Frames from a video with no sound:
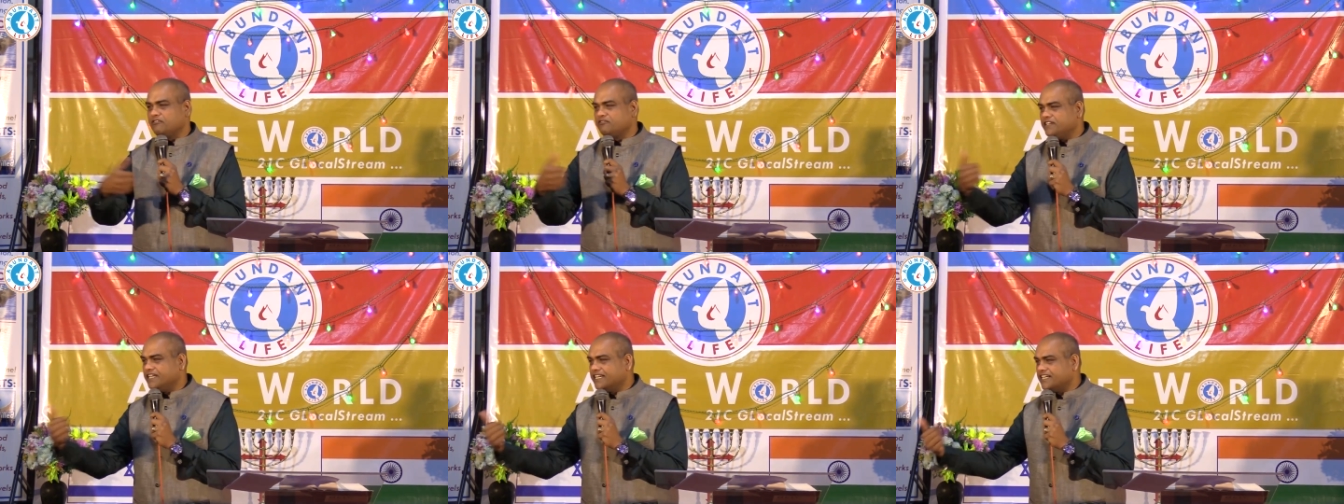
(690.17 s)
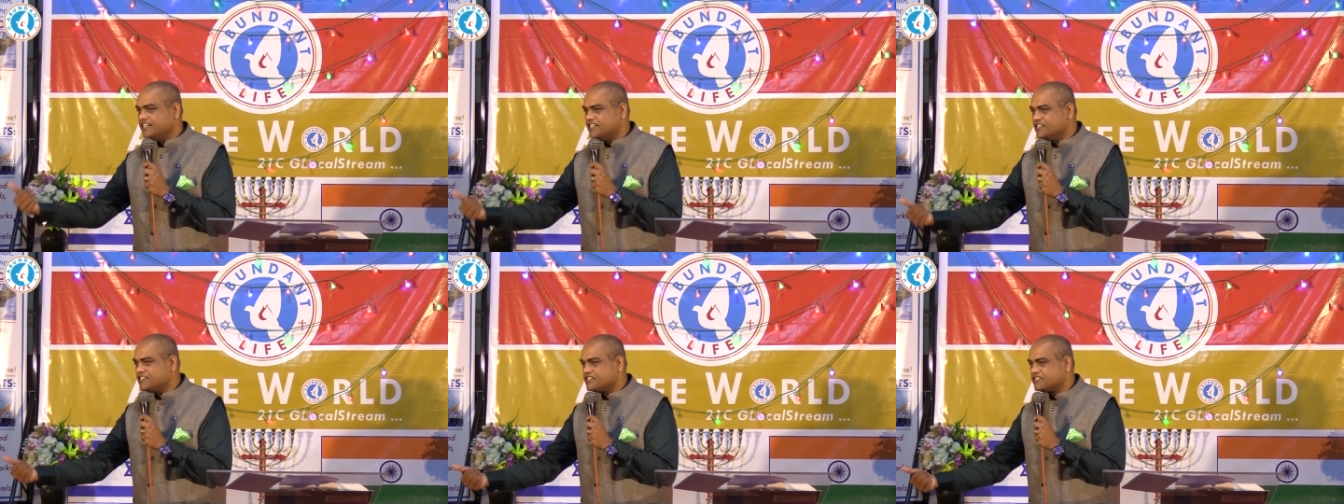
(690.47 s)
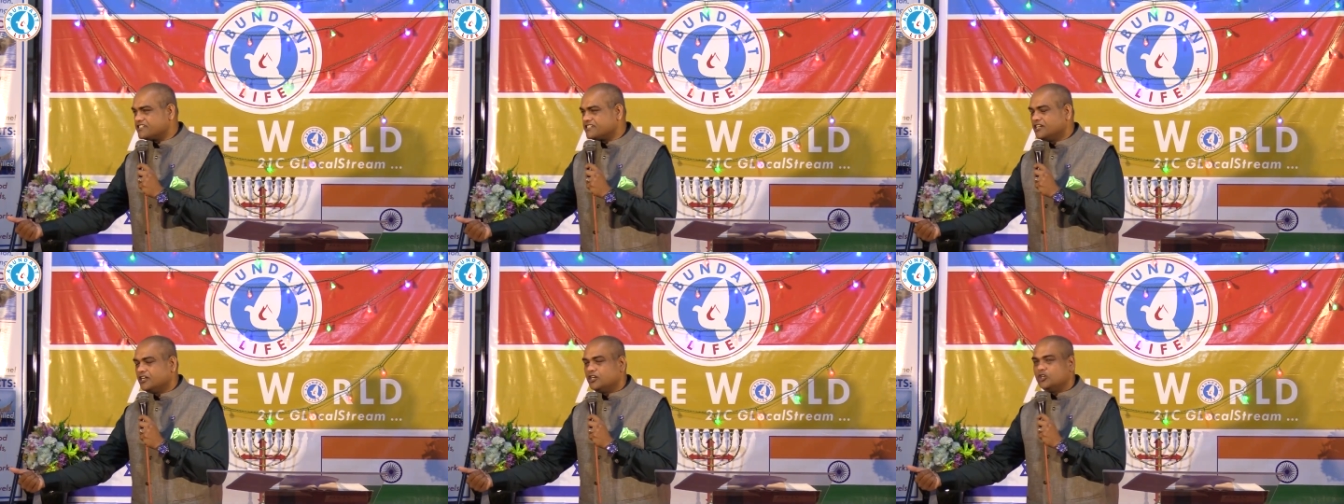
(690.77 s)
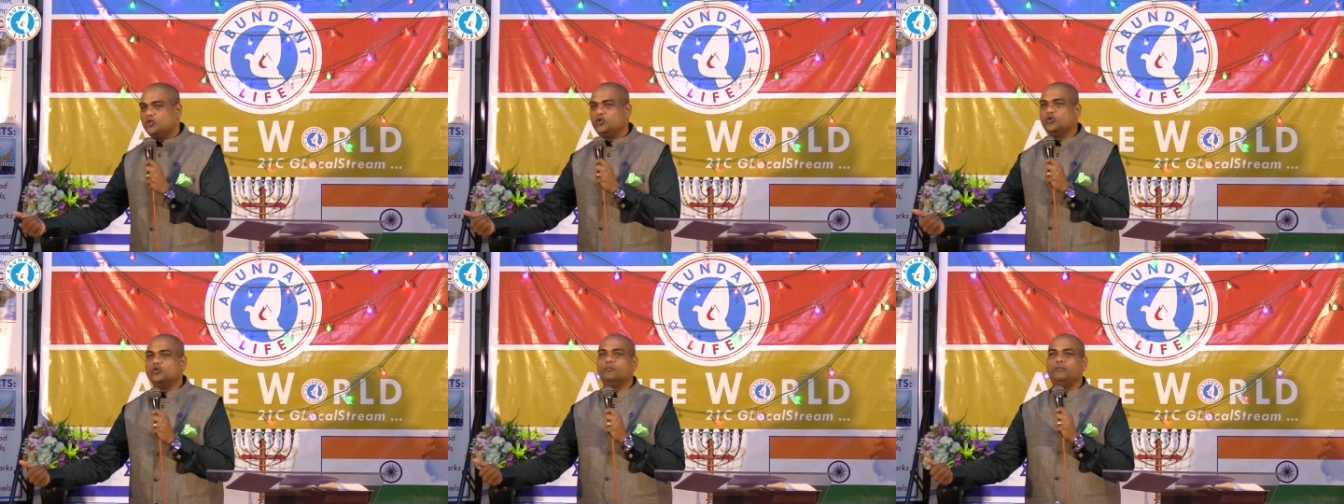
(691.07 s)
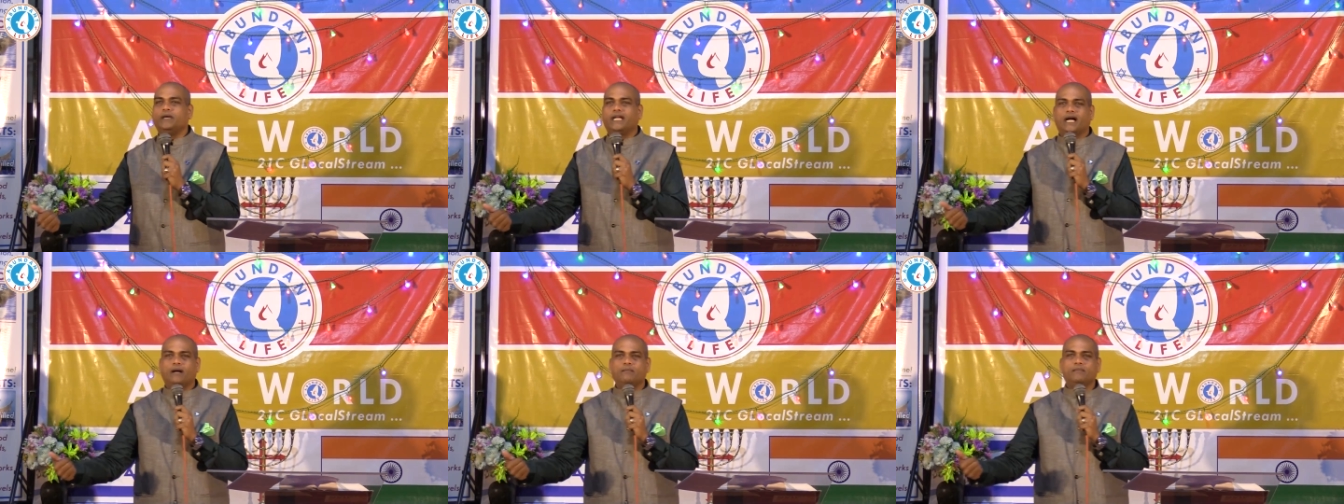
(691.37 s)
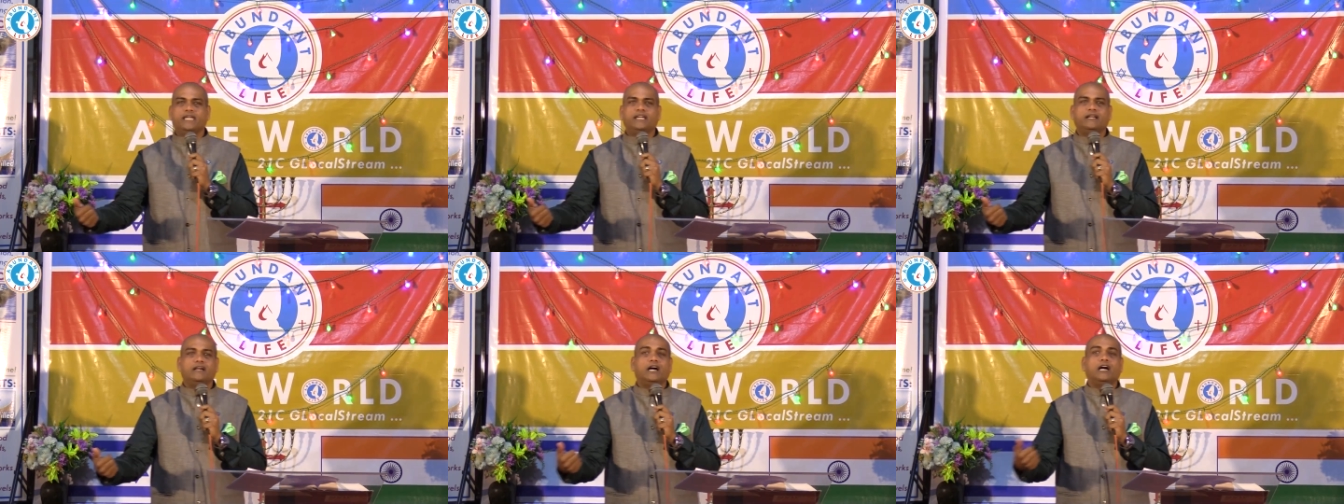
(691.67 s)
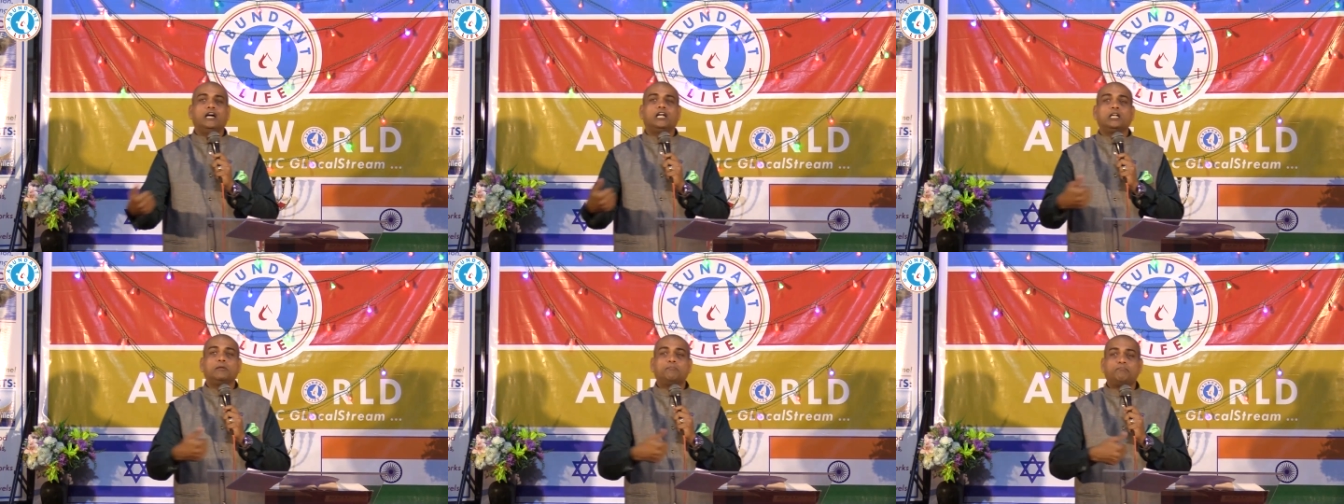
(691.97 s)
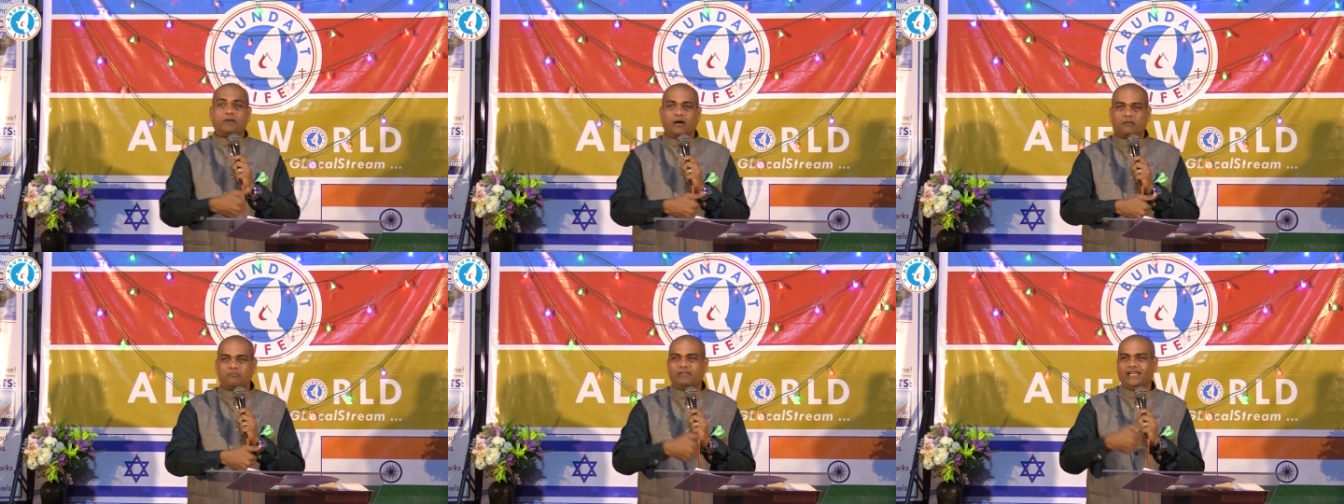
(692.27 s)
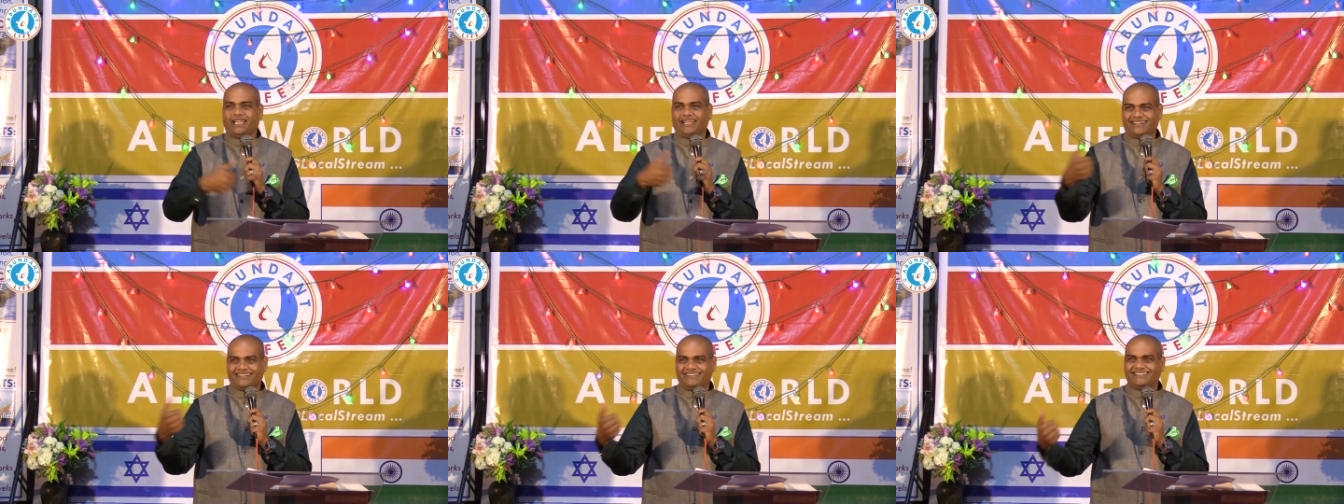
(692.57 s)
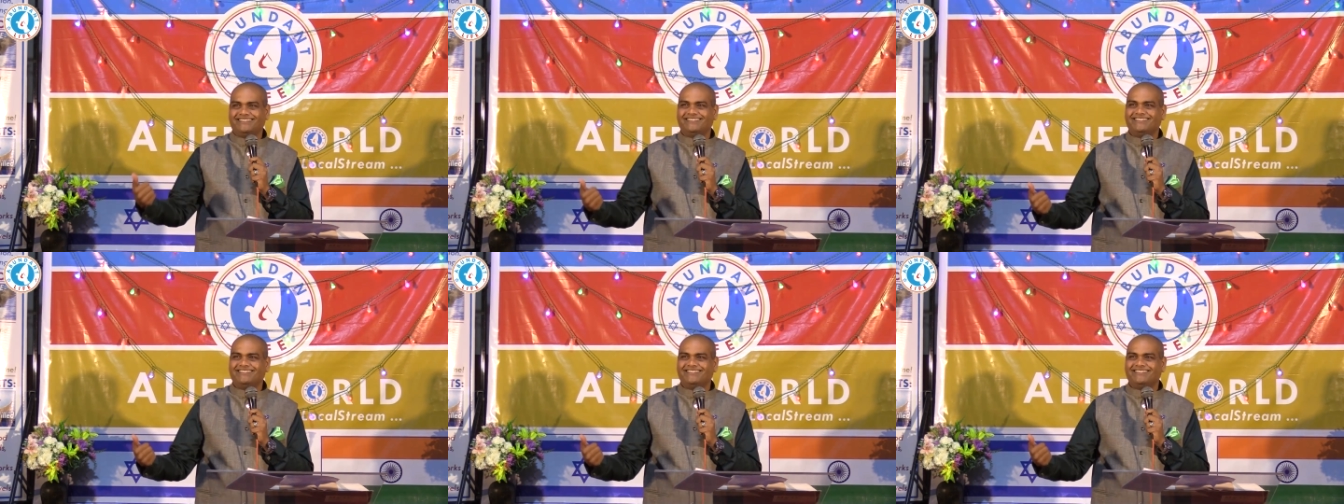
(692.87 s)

of years to becoming a republic.